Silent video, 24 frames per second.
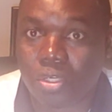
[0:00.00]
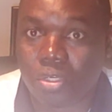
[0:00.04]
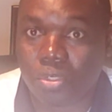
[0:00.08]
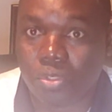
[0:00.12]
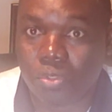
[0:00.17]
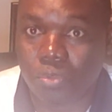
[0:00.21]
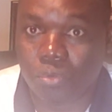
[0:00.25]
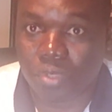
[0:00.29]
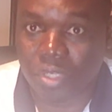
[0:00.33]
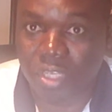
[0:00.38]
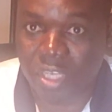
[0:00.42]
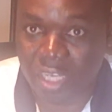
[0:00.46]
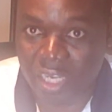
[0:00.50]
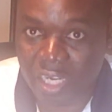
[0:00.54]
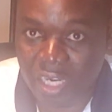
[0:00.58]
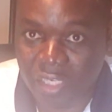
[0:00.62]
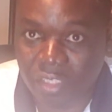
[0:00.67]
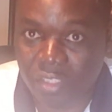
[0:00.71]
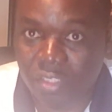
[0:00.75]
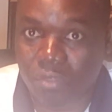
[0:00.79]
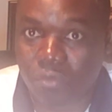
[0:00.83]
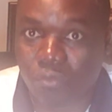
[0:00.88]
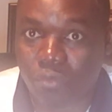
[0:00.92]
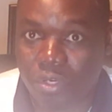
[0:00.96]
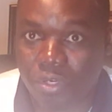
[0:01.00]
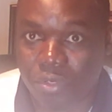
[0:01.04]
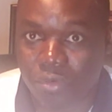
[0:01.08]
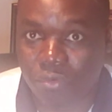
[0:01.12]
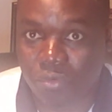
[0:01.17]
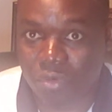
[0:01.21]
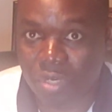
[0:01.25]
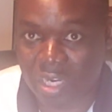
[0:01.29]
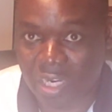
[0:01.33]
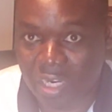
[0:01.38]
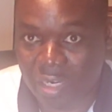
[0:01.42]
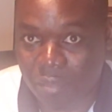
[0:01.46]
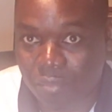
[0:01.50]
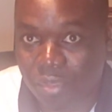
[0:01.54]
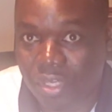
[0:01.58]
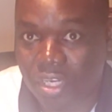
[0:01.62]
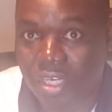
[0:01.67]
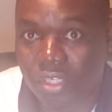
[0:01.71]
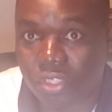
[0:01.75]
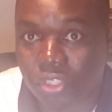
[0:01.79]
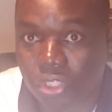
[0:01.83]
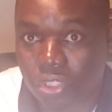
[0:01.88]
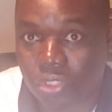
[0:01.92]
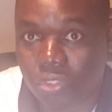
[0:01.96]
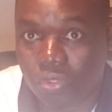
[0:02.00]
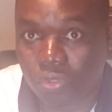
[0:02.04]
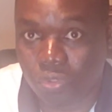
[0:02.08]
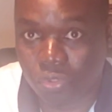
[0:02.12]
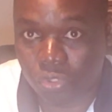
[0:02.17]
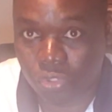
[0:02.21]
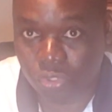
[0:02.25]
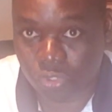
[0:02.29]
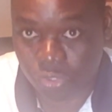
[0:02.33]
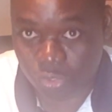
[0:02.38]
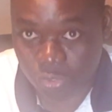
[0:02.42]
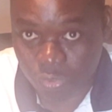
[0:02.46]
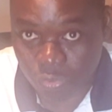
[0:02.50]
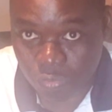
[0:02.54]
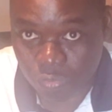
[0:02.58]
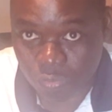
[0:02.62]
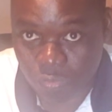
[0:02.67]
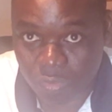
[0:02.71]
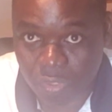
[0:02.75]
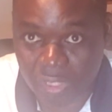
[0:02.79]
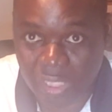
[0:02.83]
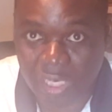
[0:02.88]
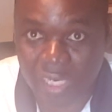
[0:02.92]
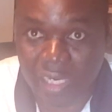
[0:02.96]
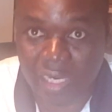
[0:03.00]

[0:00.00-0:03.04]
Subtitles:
you get when you come here to go to school.